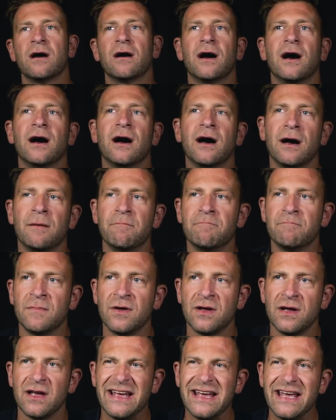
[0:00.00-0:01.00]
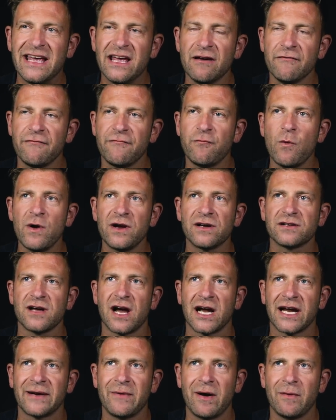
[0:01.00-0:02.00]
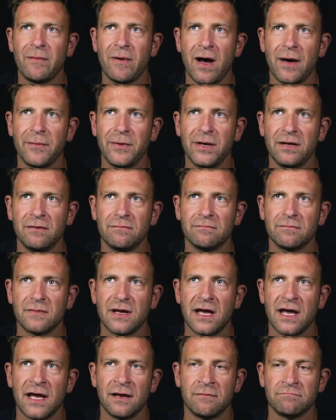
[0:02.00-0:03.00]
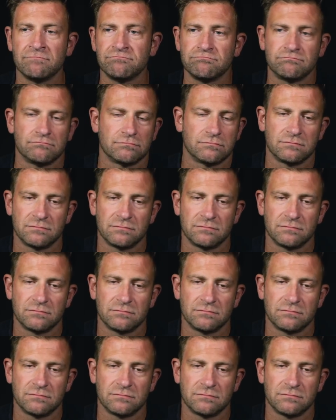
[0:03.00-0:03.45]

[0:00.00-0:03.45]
um, if what you're talking about, Bobby, and,